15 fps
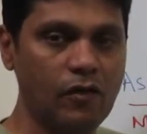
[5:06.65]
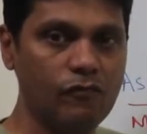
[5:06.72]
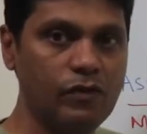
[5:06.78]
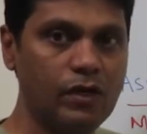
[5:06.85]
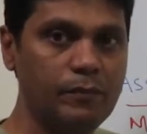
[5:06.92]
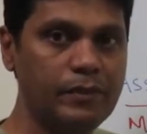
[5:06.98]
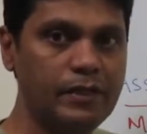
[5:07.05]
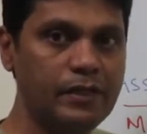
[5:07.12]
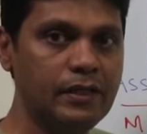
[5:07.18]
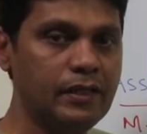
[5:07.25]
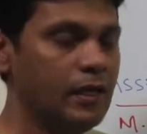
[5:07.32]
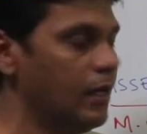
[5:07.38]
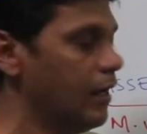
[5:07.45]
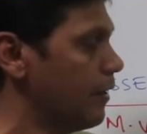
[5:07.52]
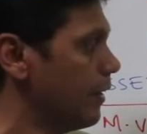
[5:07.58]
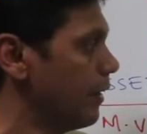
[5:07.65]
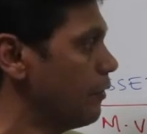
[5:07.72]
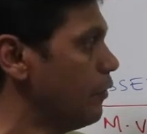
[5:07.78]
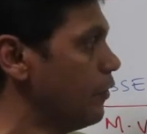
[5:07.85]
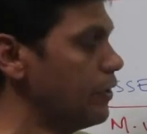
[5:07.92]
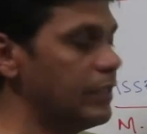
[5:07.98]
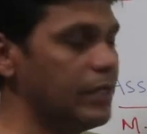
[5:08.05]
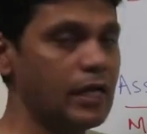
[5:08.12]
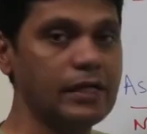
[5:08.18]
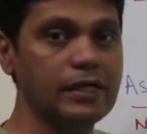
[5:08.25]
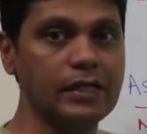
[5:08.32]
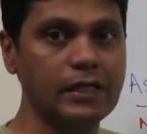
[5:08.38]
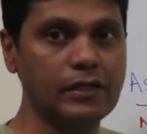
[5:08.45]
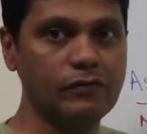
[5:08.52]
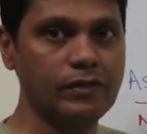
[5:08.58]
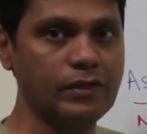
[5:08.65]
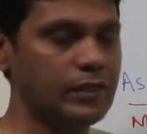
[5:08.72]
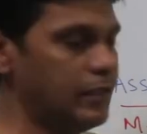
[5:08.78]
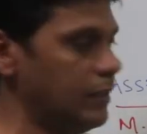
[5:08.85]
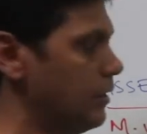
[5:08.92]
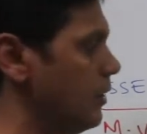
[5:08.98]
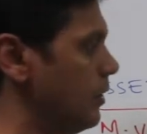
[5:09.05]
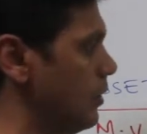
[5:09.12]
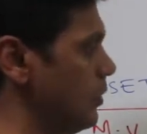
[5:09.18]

will be recorded under equity.